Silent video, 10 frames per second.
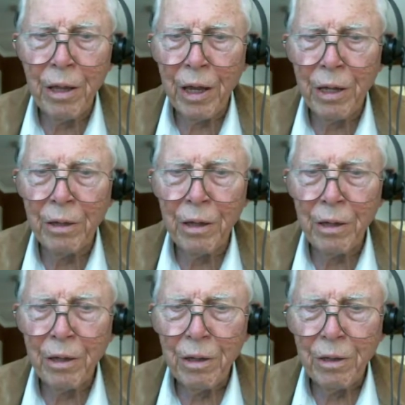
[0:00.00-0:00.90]
and
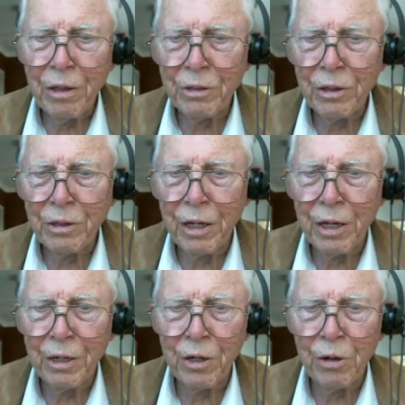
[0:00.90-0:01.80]
this is
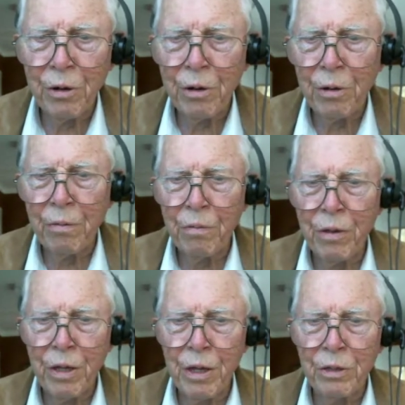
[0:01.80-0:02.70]
anterior
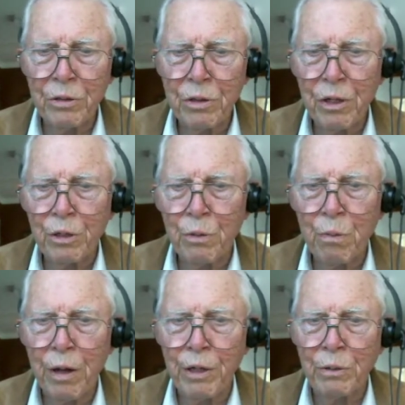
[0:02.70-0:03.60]
disc
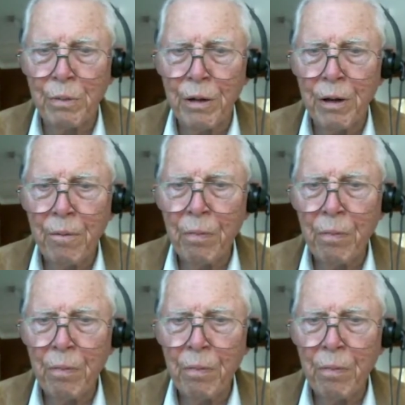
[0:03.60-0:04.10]
displacement.